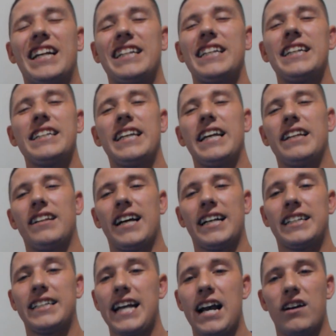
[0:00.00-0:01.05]
didn't get
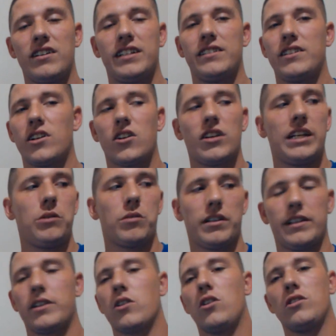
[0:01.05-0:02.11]
like down and dirty where
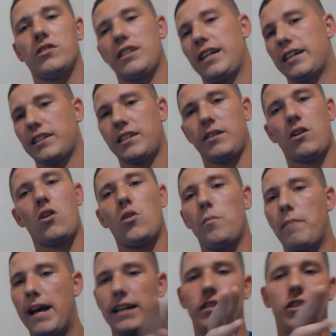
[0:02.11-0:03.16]
the girl's like the whole
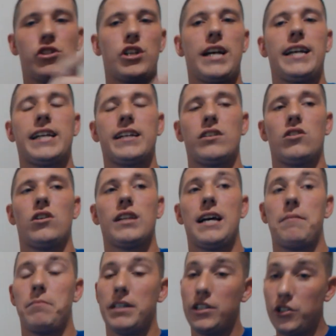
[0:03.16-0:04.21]
bed shaking and all
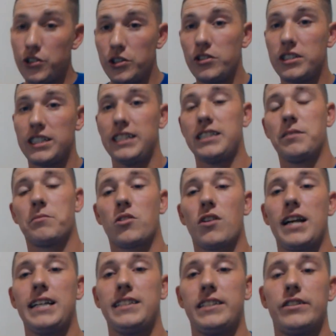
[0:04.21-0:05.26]
that, but you do see some
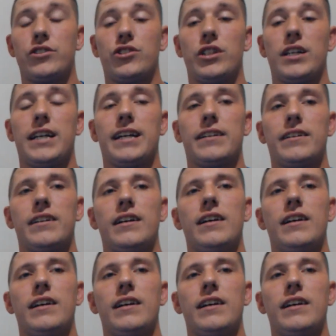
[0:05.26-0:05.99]
crazy shit.